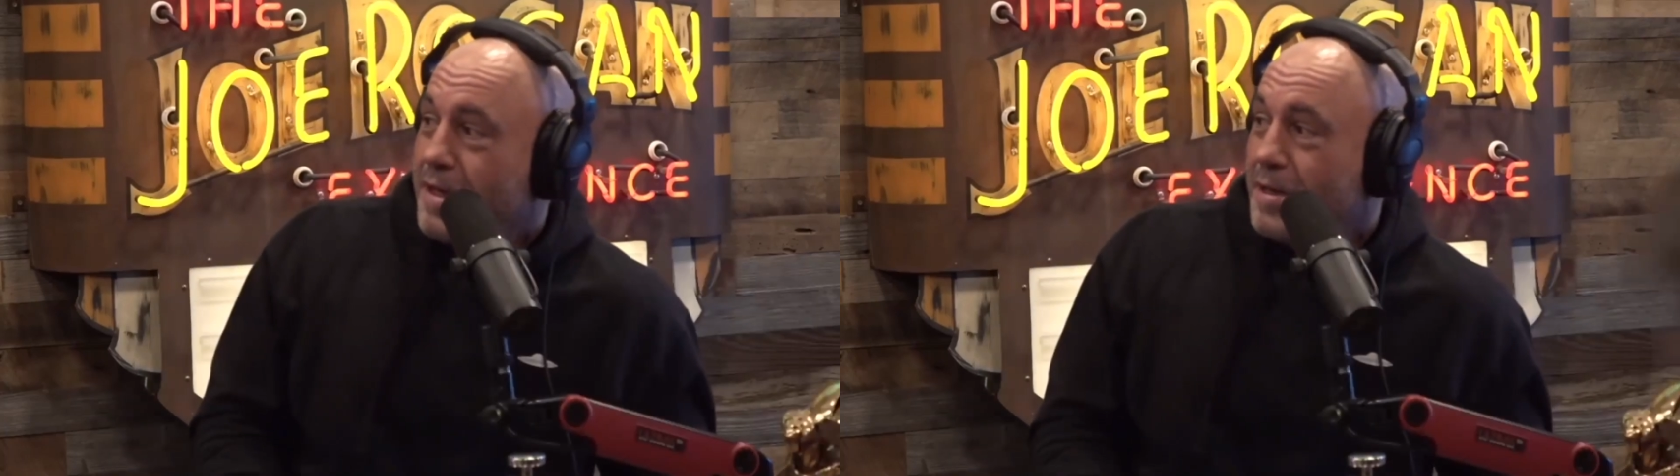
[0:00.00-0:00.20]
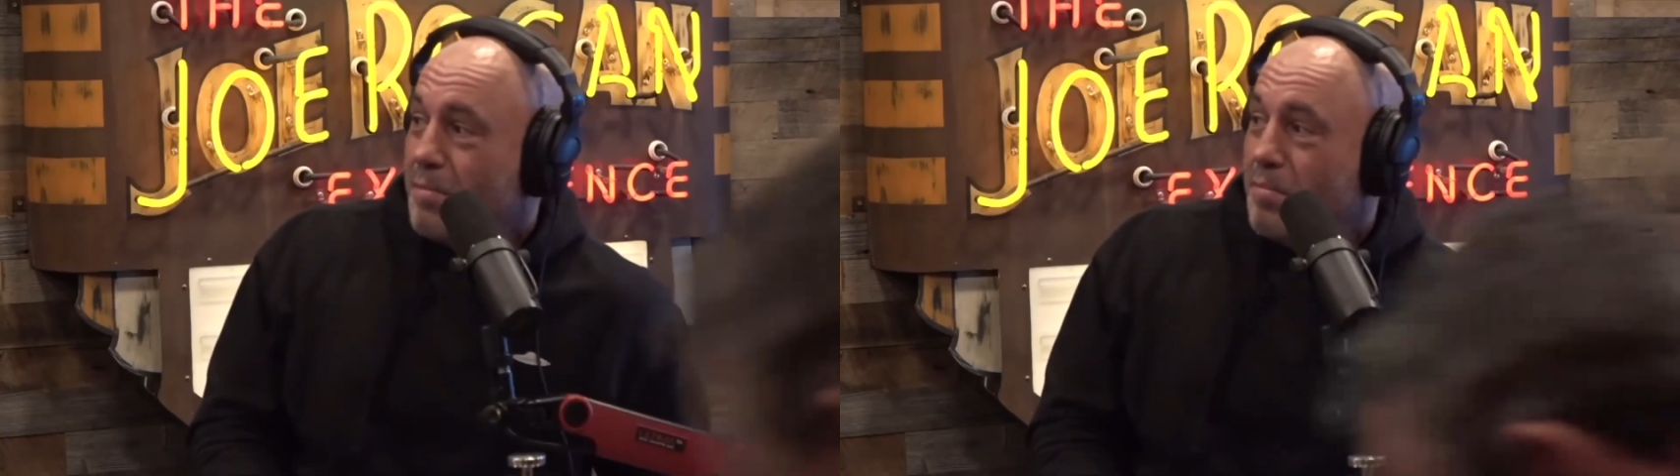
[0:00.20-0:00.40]

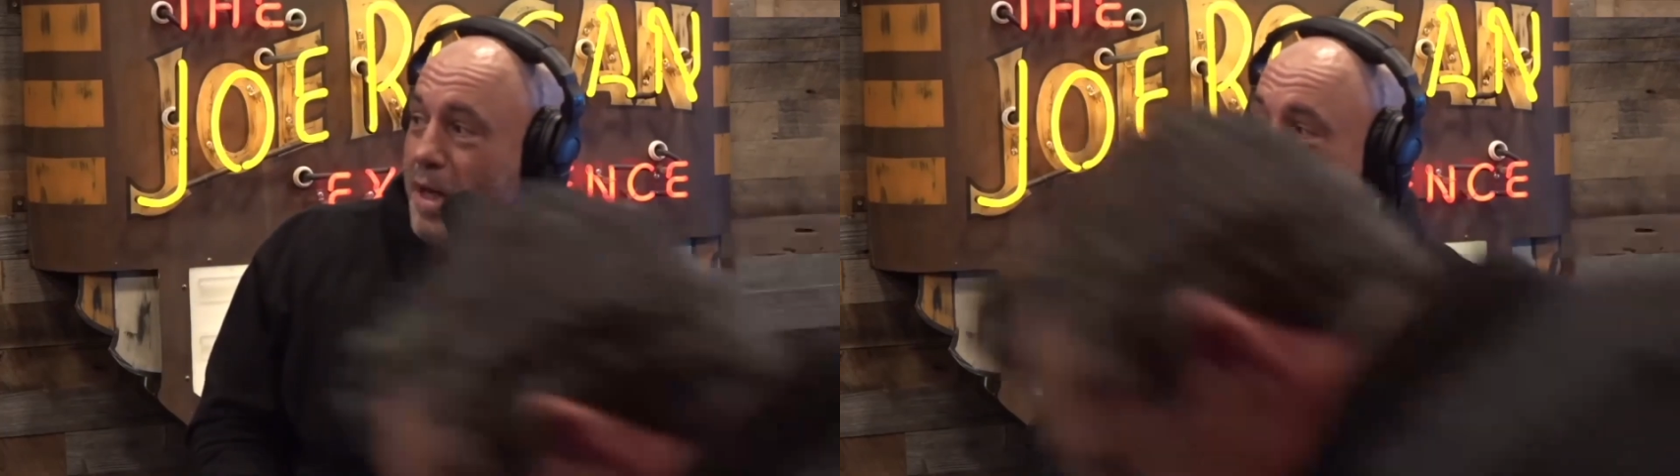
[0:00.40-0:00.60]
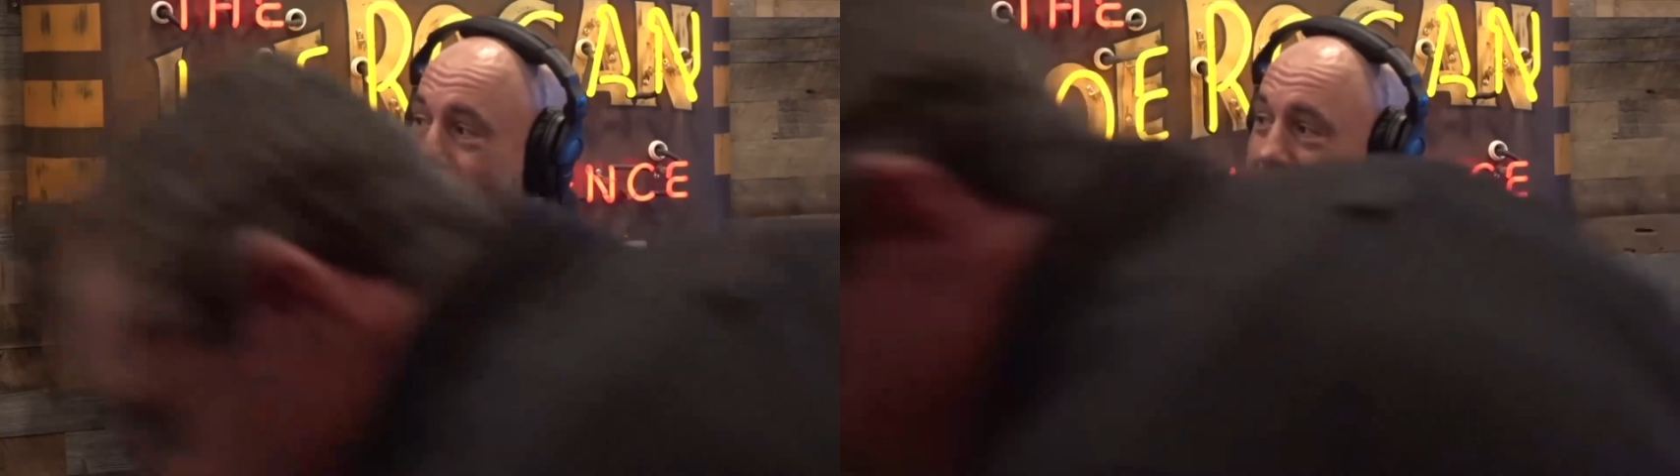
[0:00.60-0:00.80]
Get the
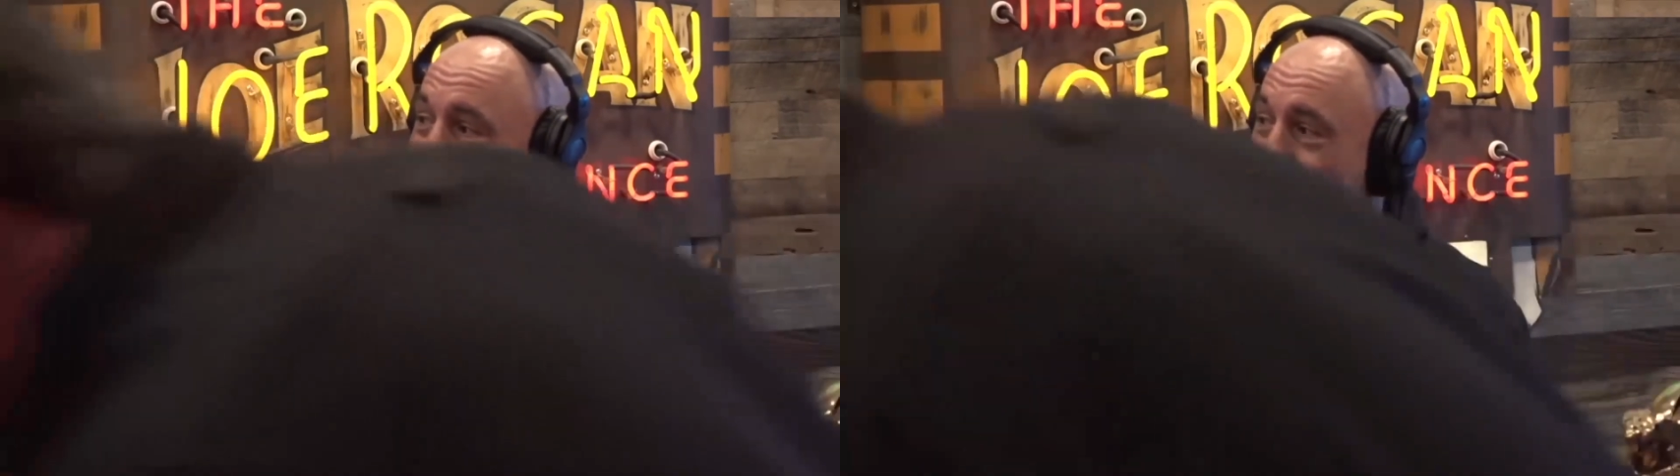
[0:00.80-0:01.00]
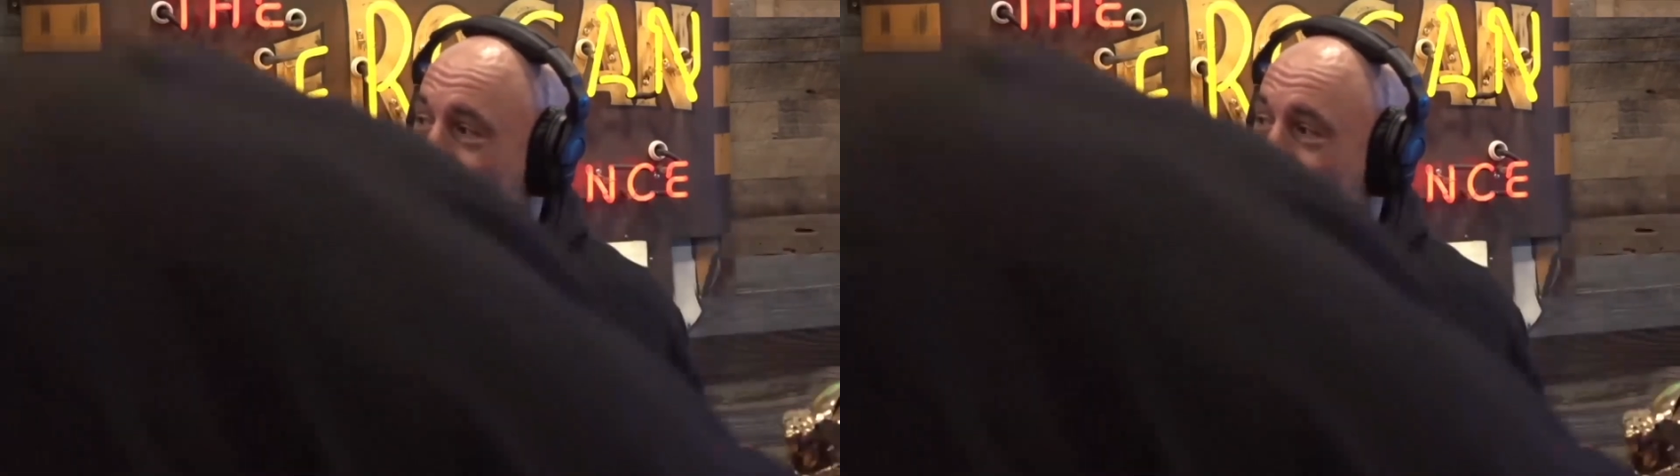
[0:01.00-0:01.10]
bag,